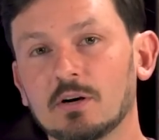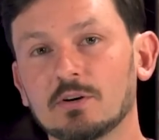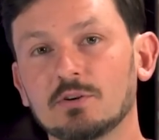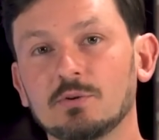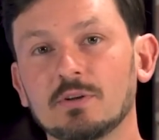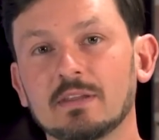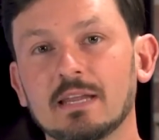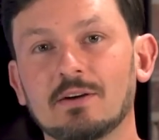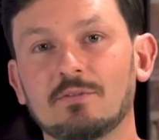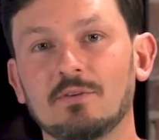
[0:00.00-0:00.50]
are
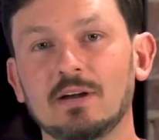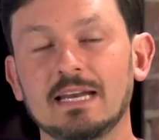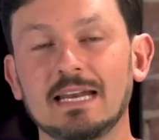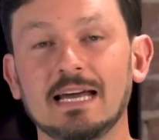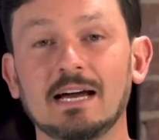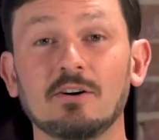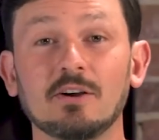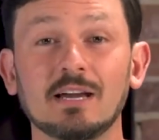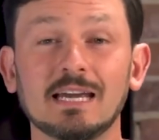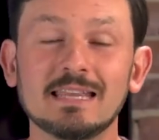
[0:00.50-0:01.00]
doing that right
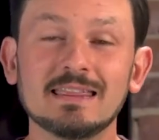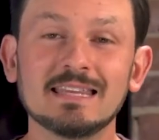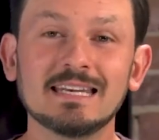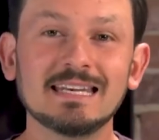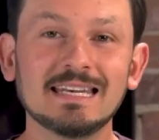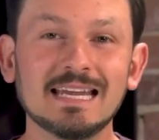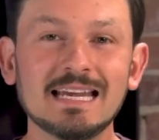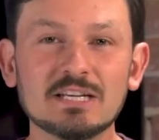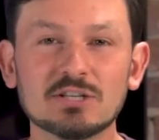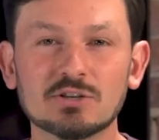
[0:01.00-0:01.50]
now. In the
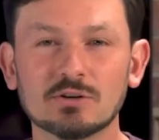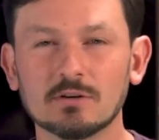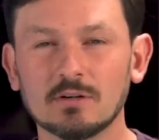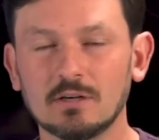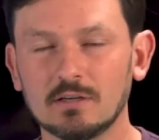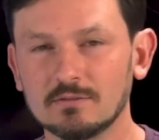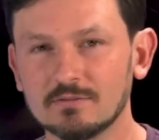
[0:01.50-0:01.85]
nature